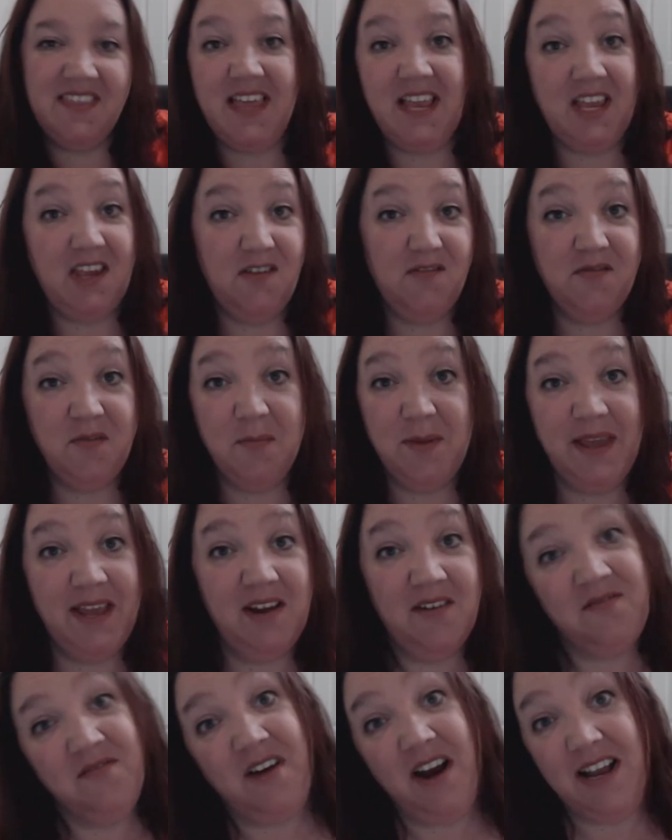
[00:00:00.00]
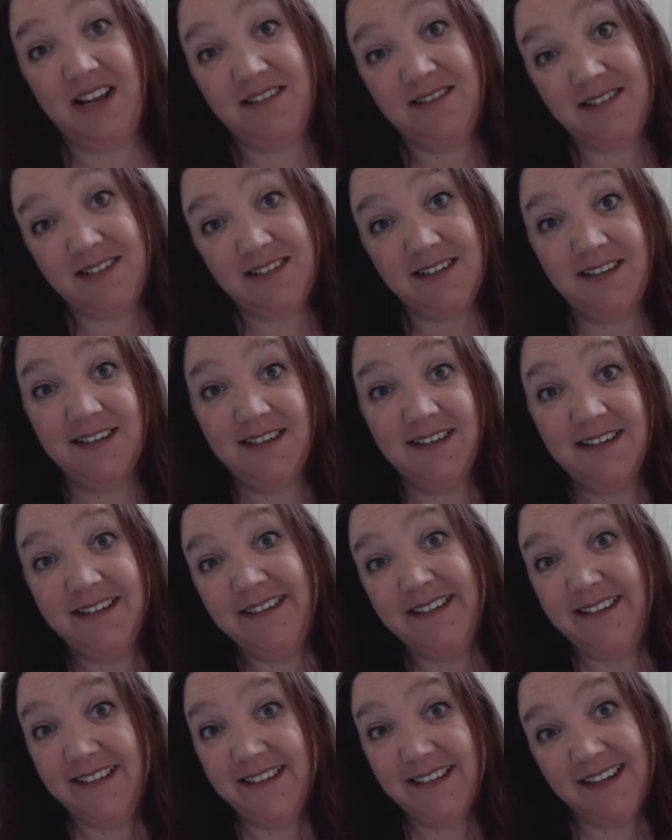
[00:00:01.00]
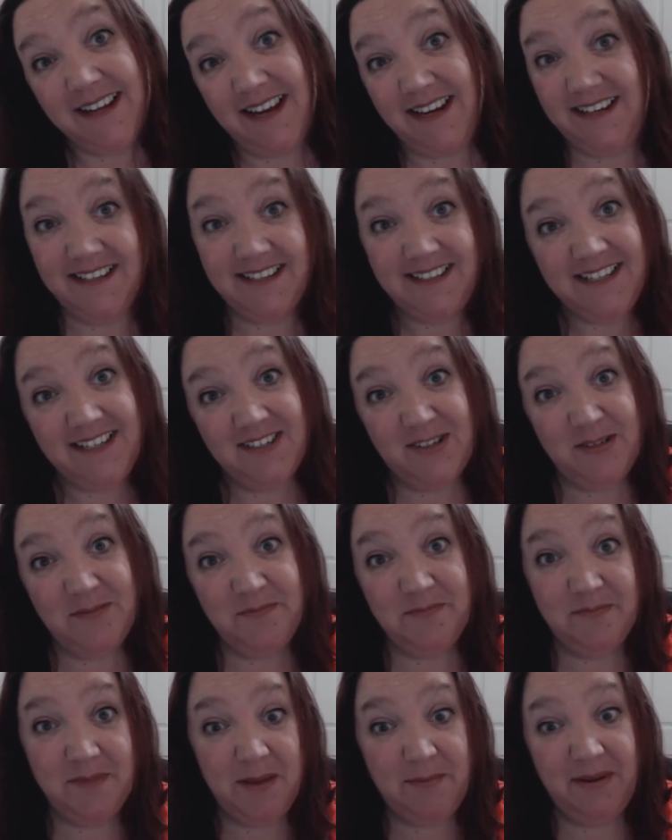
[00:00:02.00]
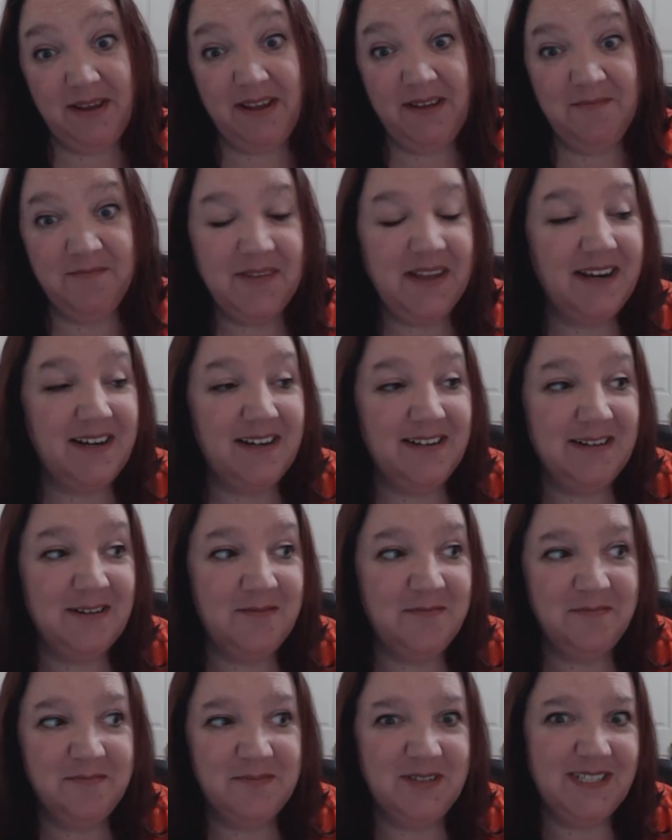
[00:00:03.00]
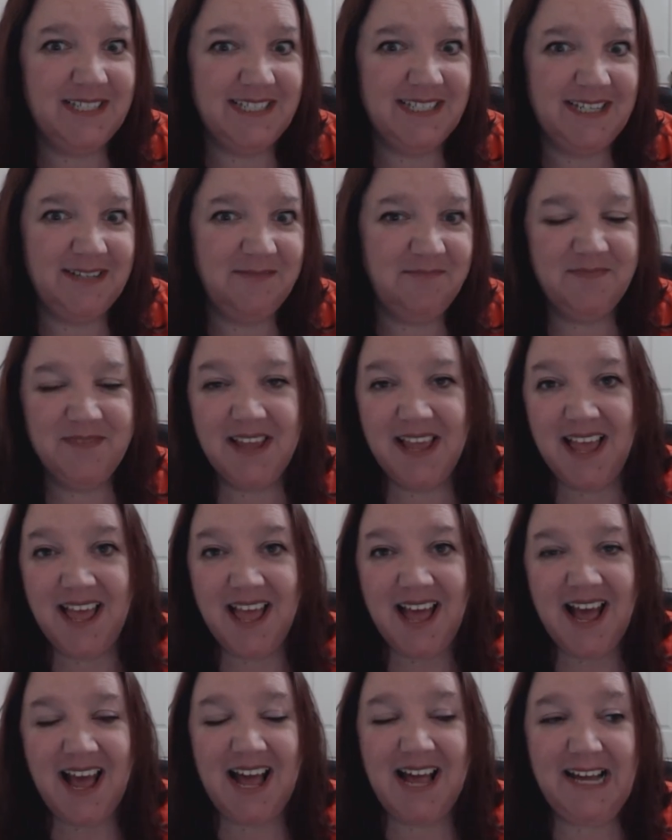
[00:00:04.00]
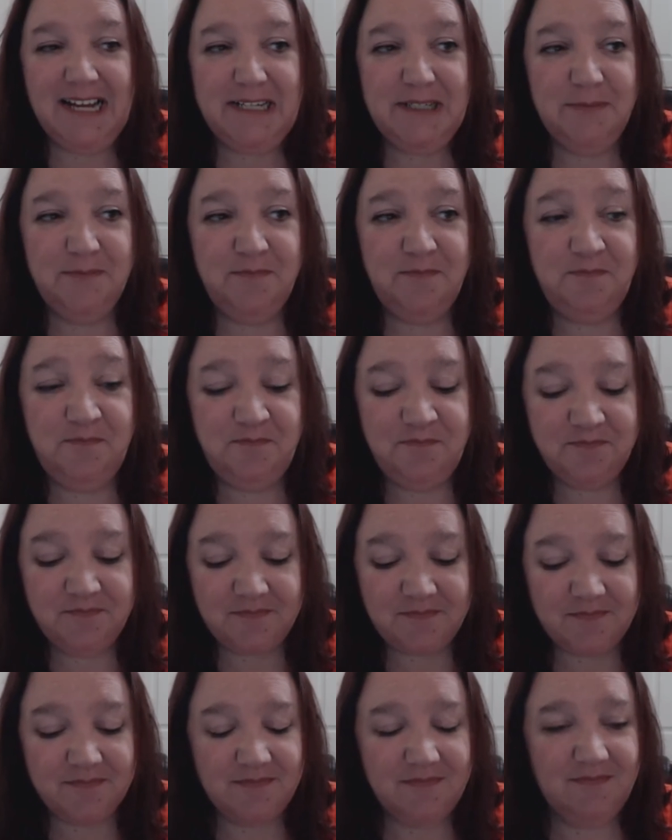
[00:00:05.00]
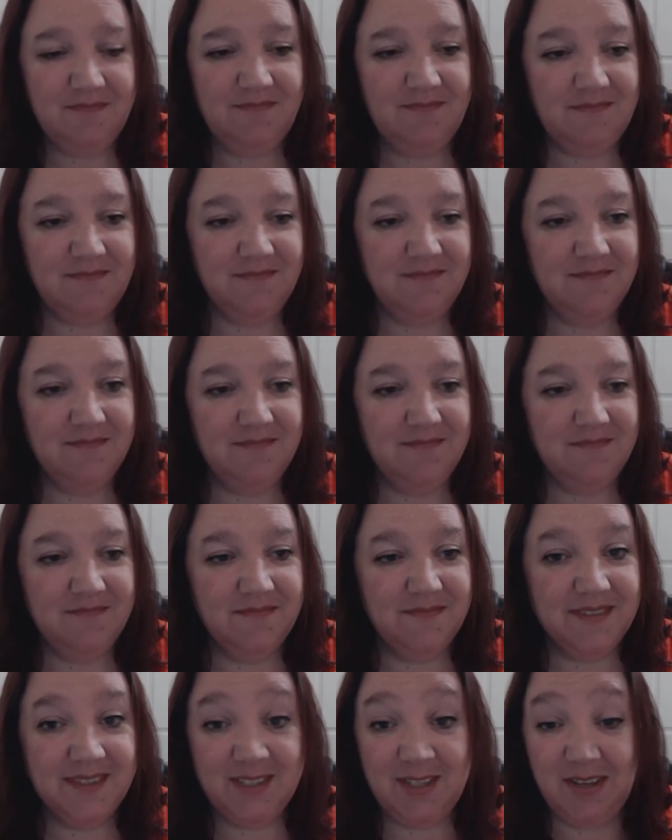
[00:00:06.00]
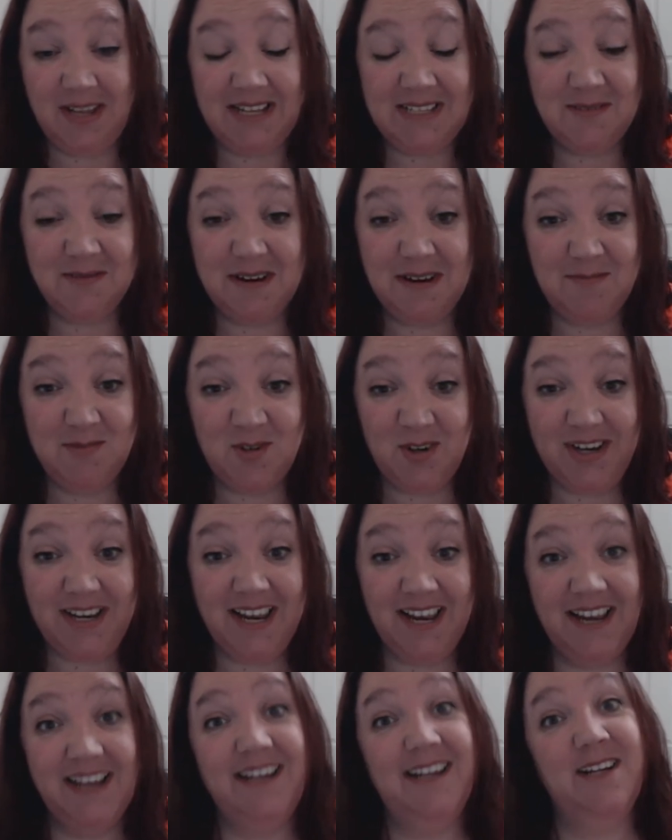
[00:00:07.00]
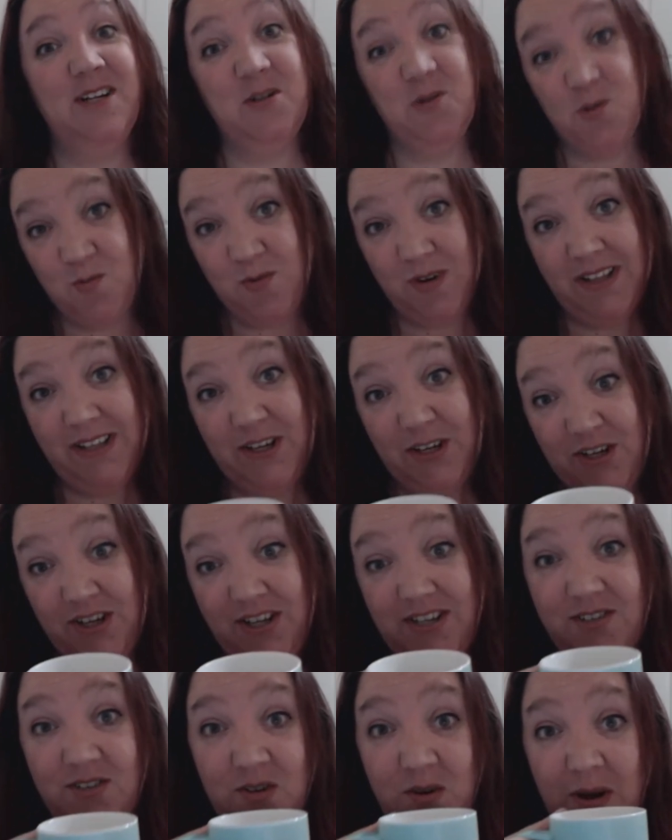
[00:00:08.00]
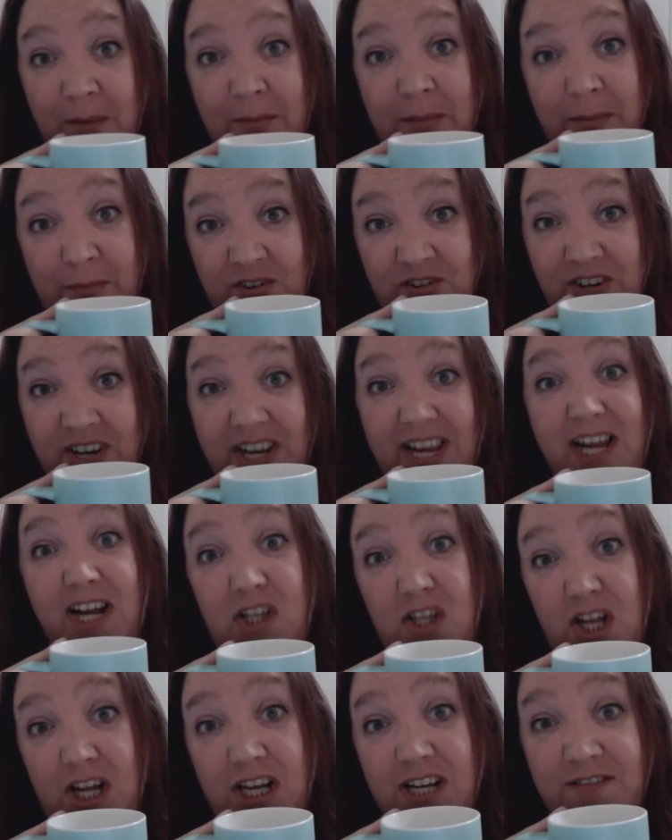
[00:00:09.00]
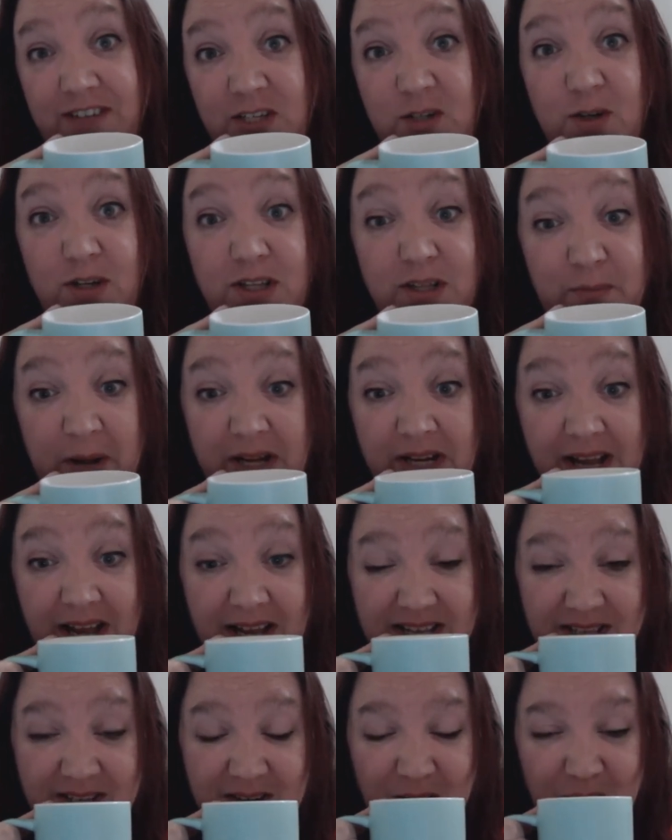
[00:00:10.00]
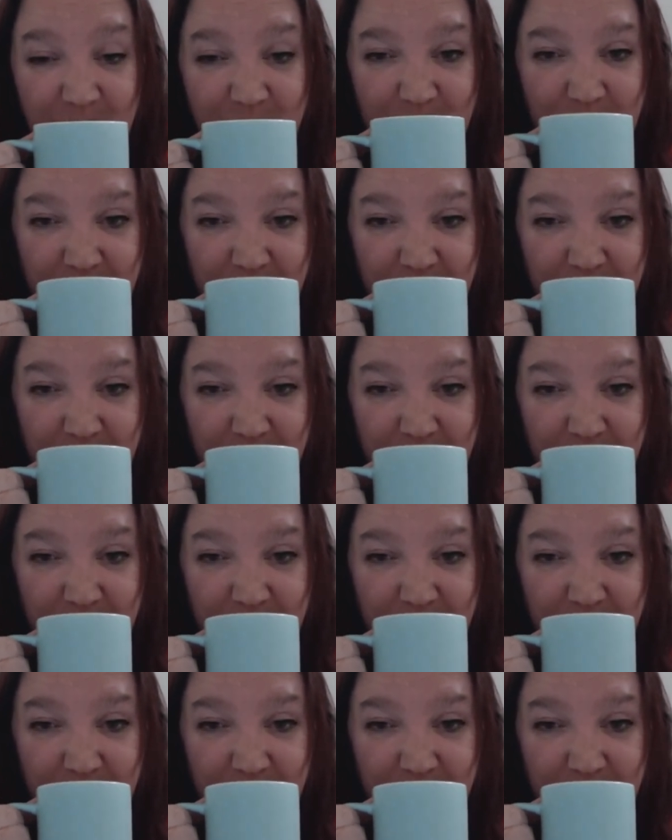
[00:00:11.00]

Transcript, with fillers: thank you for being a friend kind of deal, maybe. I don't know. We'll see. Um, so that's what I'm drinking, and it is really good. So I might be drinking a lot of it during the podcast.